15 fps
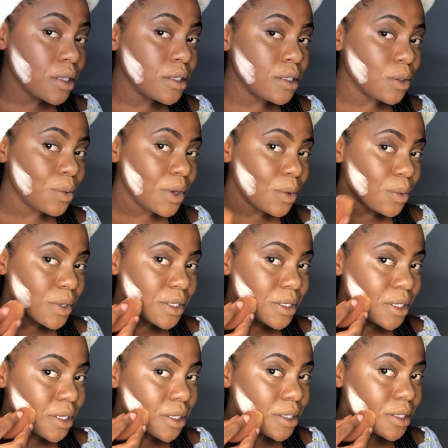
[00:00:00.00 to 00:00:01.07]
doing what
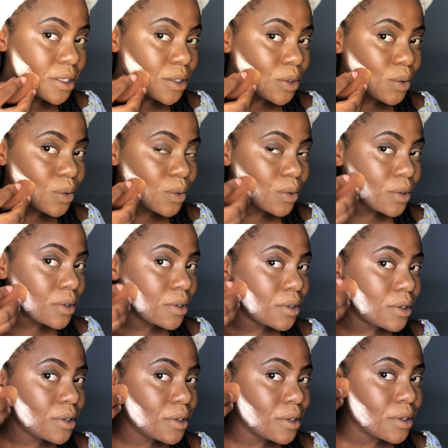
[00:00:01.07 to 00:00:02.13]
you do,
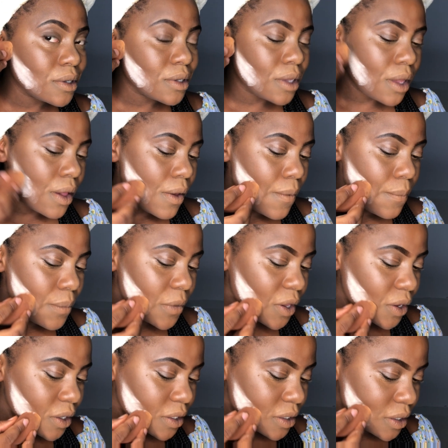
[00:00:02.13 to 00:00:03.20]
because